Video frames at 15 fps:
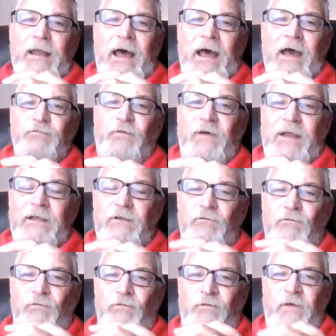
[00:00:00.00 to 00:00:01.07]
I find it
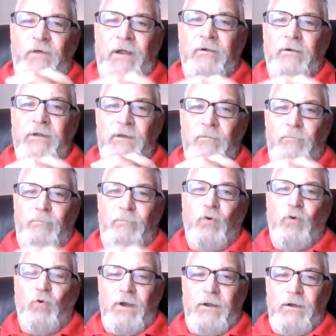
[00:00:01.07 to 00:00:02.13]
very
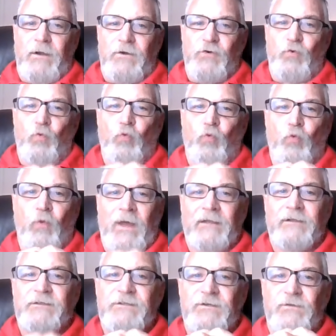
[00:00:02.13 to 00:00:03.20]
important
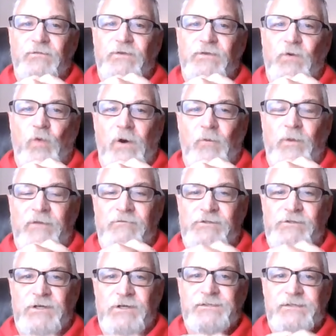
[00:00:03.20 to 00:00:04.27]
relative to what we've
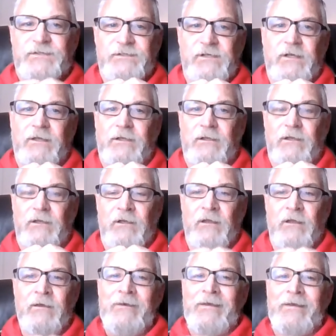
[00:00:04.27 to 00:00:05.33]
just seen
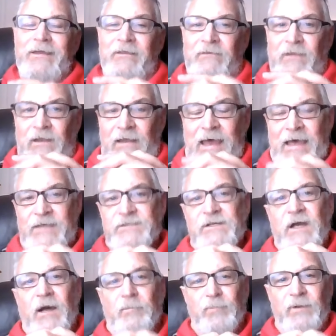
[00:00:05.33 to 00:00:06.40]
in the last
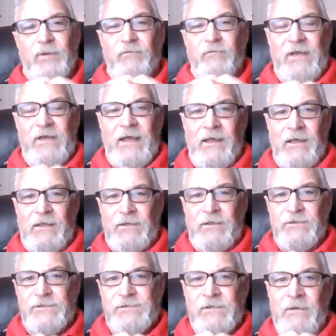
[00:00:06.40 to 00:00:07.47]
couple of
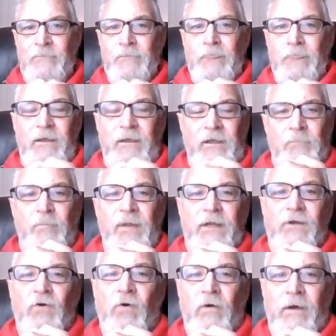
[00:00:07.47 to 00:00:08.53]
days in
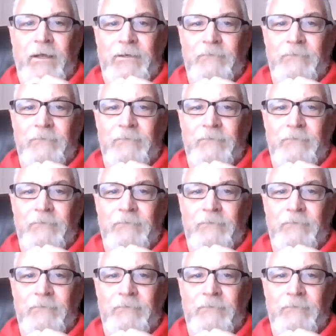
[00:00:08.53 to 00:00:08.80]
Bitcoin.